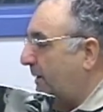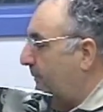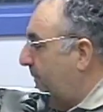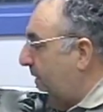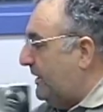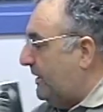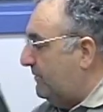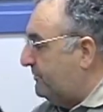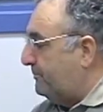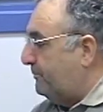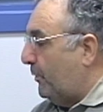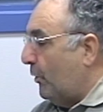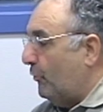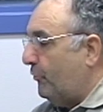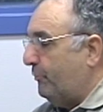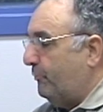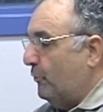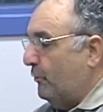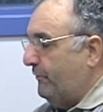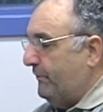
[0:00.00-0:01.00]
because
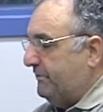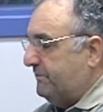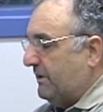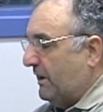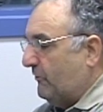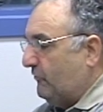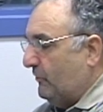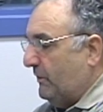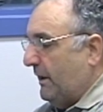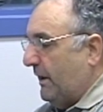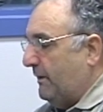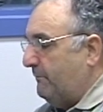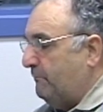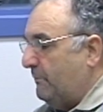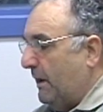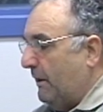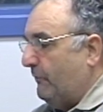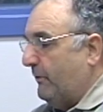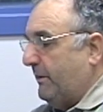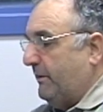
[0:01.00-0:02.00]
both movies actually had
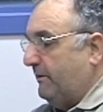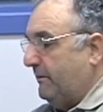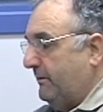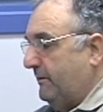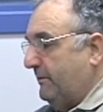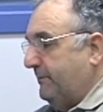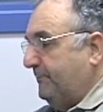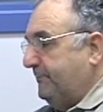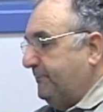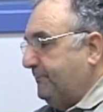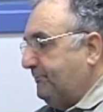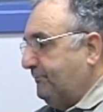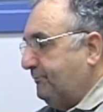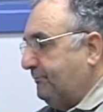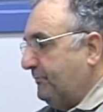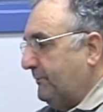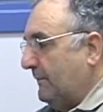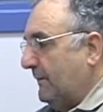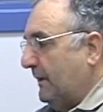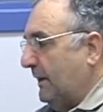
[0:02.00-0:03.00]
merit.
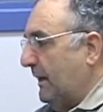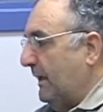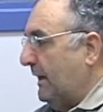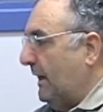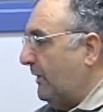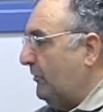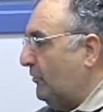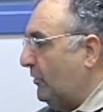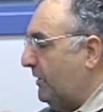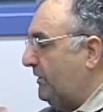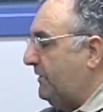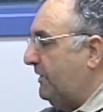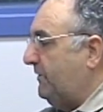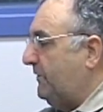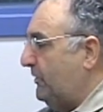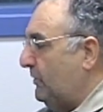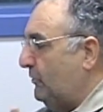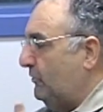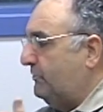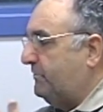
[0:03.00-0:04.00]
And I thought that
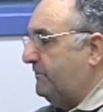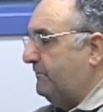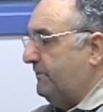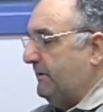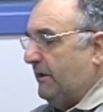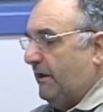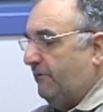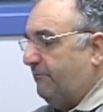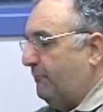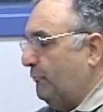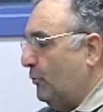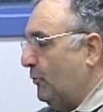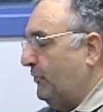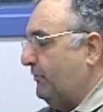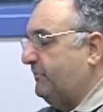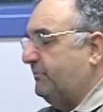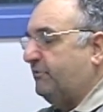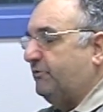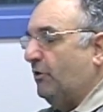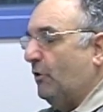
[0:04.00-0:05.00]
the use of the F
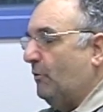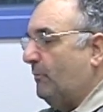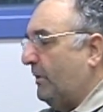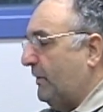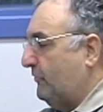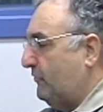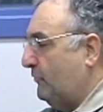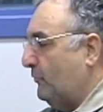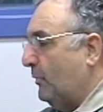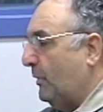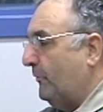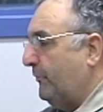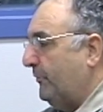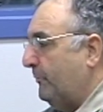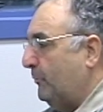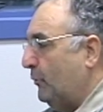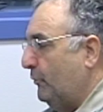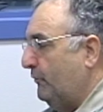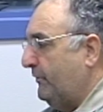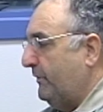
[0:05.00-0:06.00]
word so much throughout the
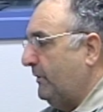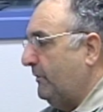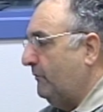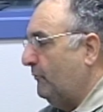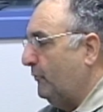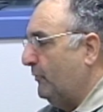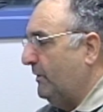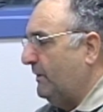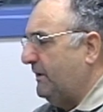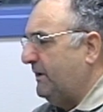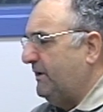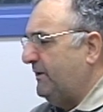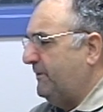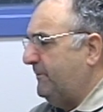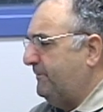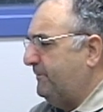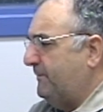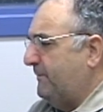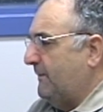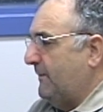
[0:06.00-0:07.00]
movie really
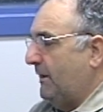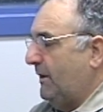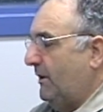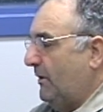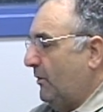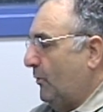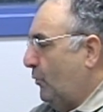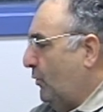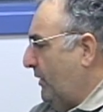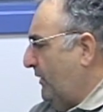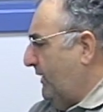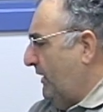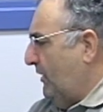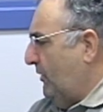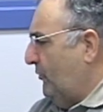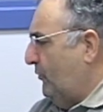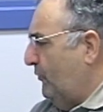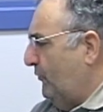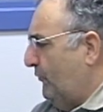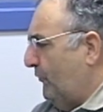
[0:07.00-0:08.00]
what are they
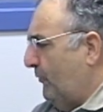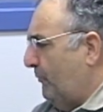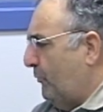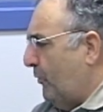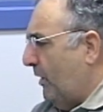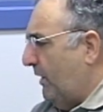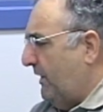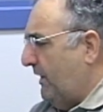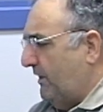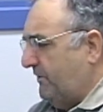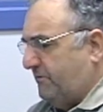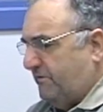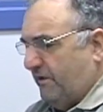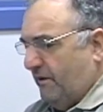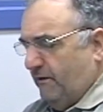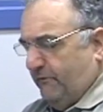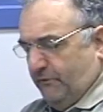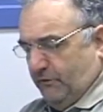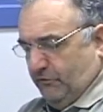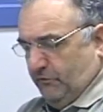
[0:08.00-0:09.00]
going to do for broadcast
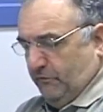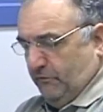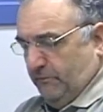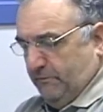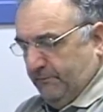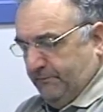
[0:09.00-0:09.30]
television?